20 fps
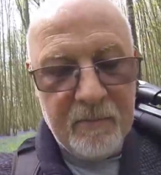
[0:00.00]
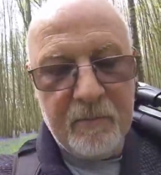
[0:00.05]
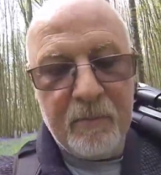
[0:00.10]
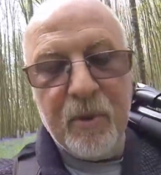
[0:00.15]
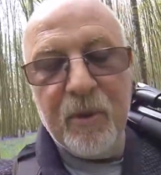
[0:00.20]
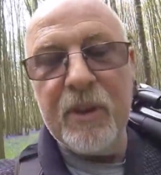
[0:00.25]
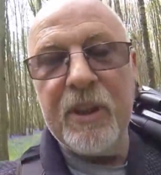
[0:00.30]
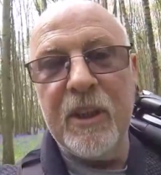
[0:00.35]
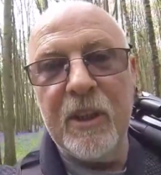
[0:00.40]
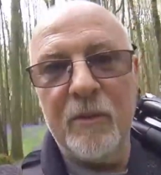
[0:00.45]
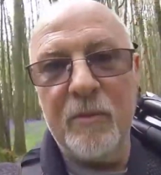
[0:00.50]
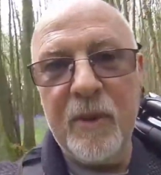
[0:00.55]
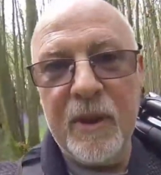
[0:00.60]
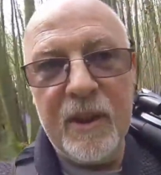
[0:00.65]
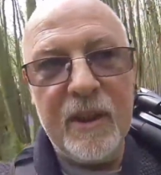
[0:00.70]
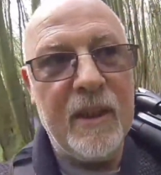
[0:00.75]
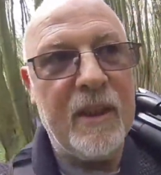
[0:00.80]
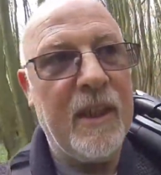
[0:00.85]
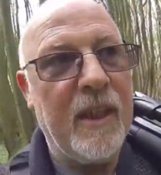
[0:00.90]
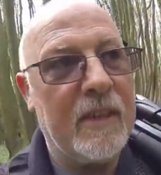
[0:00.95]
but it'll
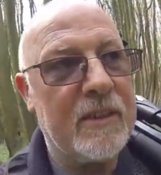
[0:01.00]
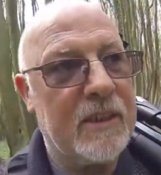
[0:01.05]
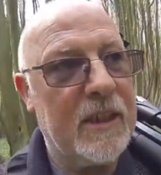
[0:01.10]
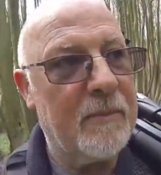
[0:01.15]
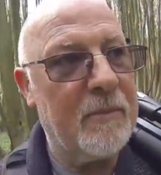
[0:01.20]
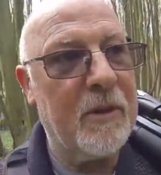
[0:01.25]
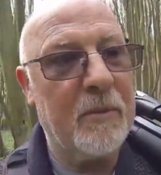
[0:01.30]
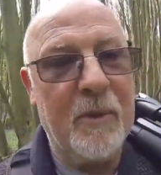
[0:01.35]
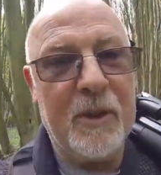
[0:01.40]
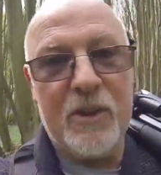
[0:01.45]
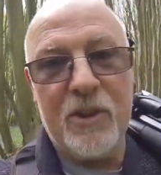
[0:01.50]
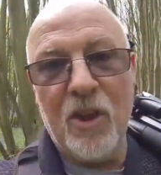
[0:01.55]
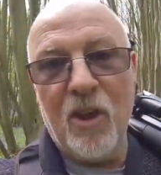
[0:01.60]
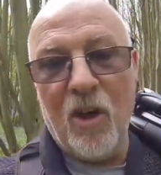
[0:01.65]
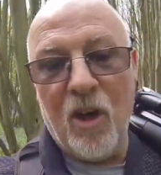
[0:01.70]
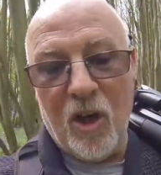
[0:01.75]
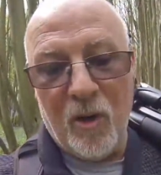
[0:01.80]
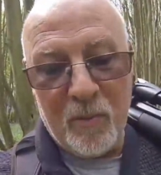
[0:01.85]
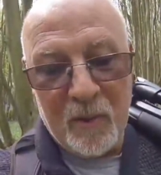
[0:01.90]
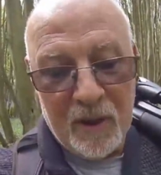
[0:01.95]
be acceptably
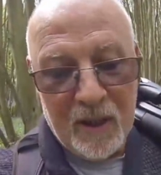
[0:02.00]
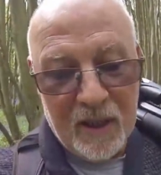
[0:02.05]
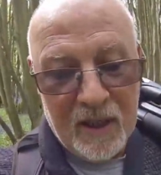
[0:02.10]
sharp